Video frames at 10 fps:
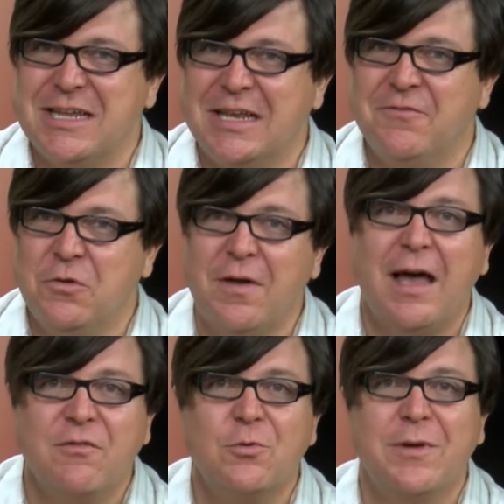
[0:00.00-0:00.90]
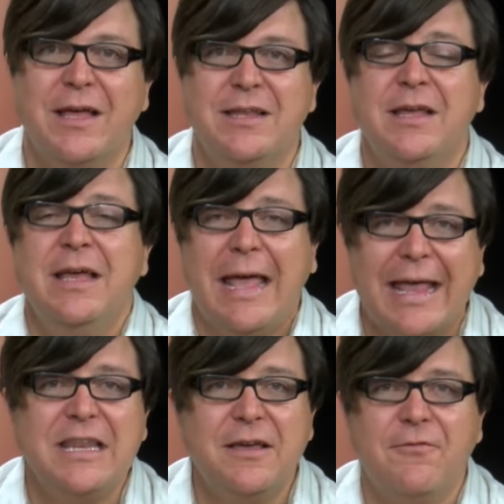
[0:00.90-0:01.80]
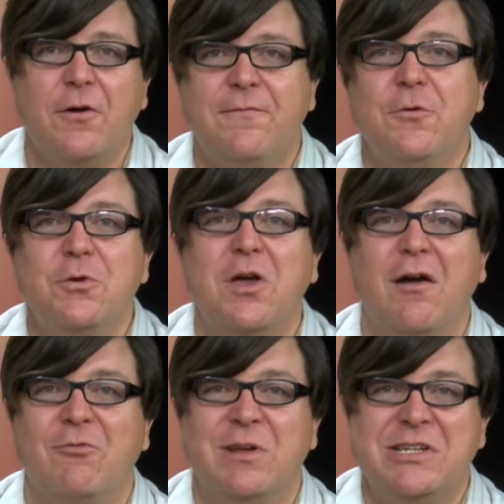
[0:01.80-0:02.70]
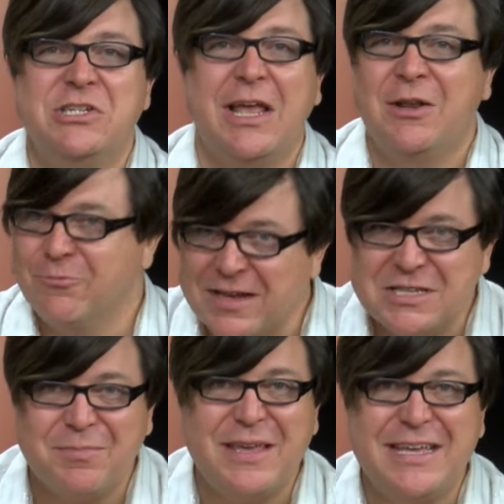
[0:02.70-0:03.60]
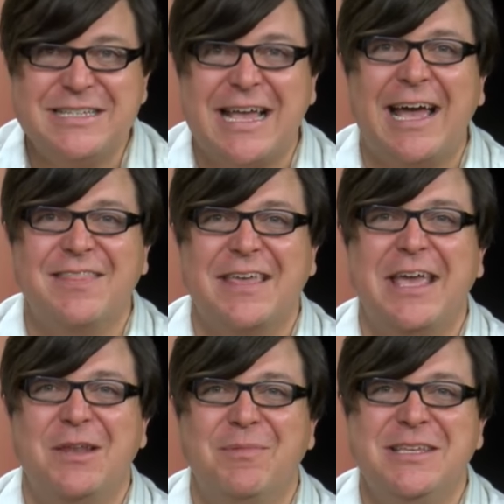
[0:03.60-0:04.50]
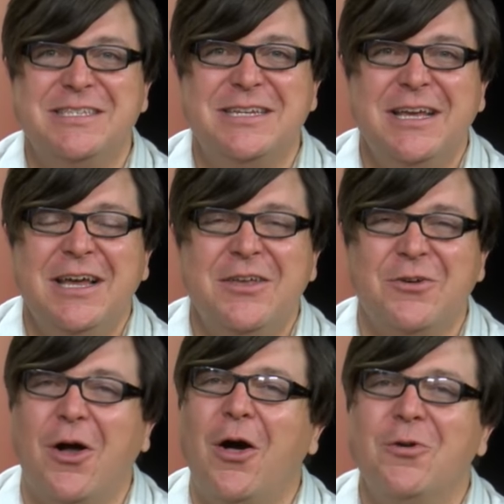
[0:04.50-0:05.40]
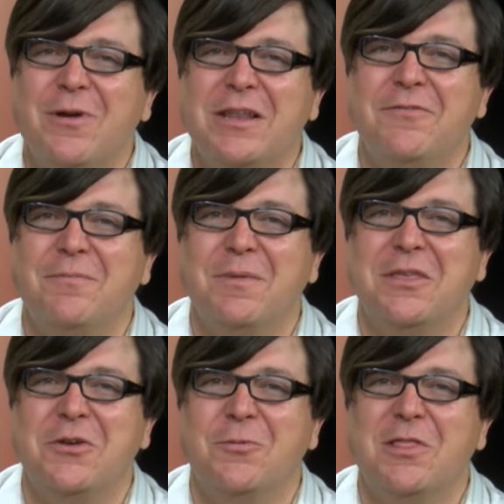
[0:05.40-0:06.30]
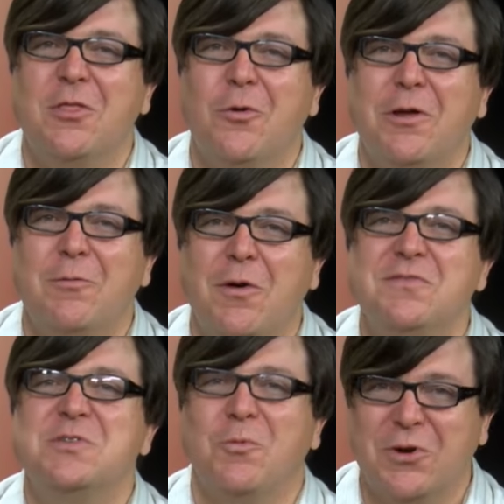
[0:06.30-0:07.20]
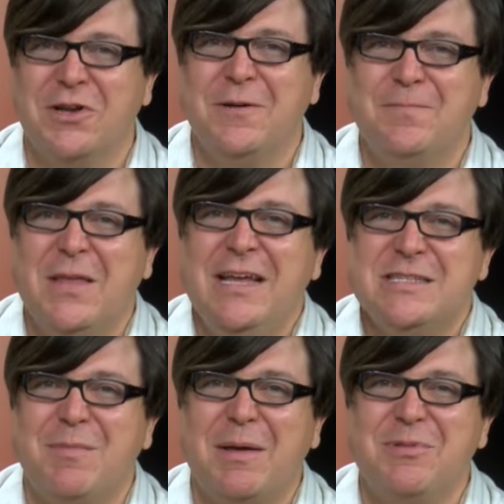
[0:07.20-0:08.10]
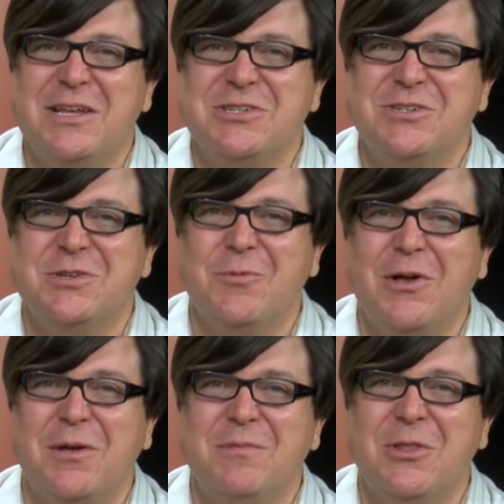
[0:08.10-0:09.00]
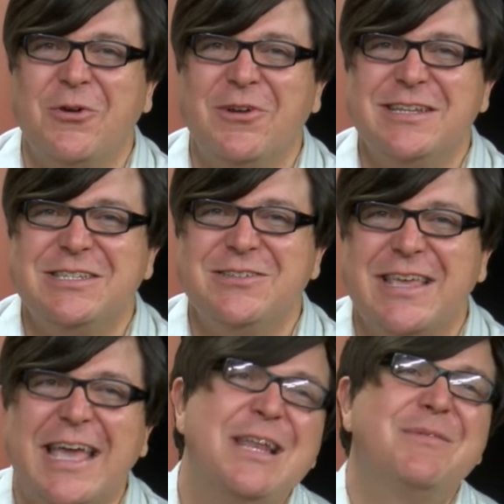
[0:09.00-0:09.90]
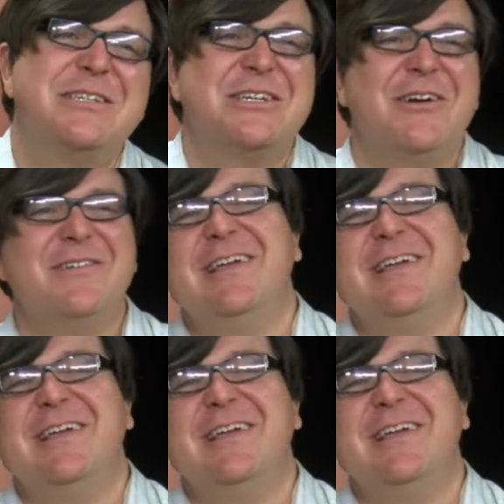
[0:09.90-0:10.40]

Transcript: And if you've ever read any of our food coverage and recipes at the Cannabist, you're already familiar with Laurie Wolf's work. It's my pleasure to welcome Laurie to the Cannabist Show.